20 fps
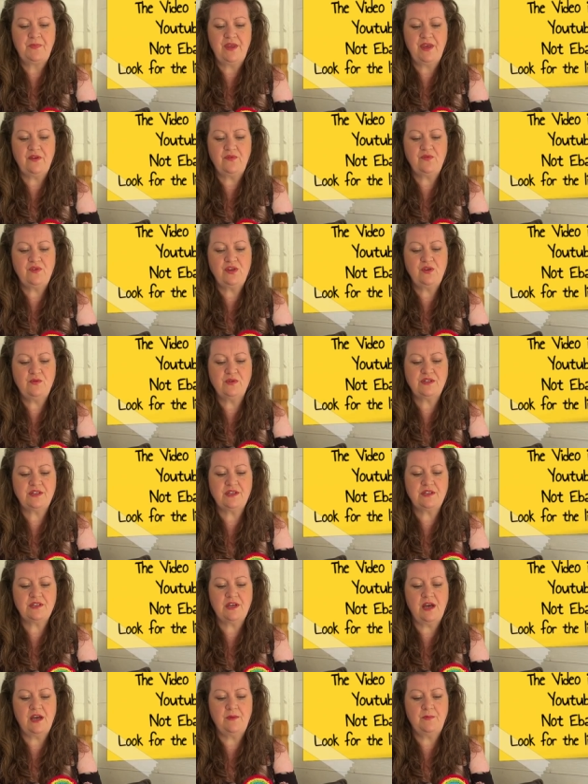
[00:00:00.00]
if you were
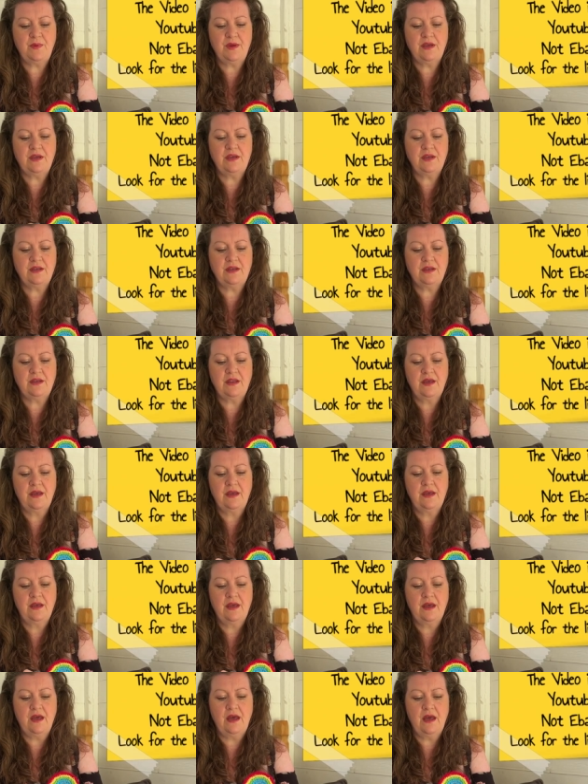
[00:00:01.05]
to type in
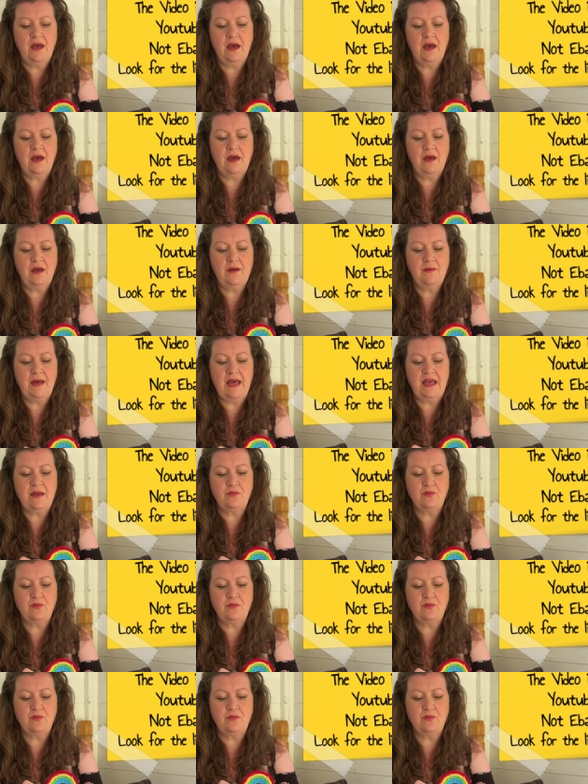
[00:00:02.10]
um,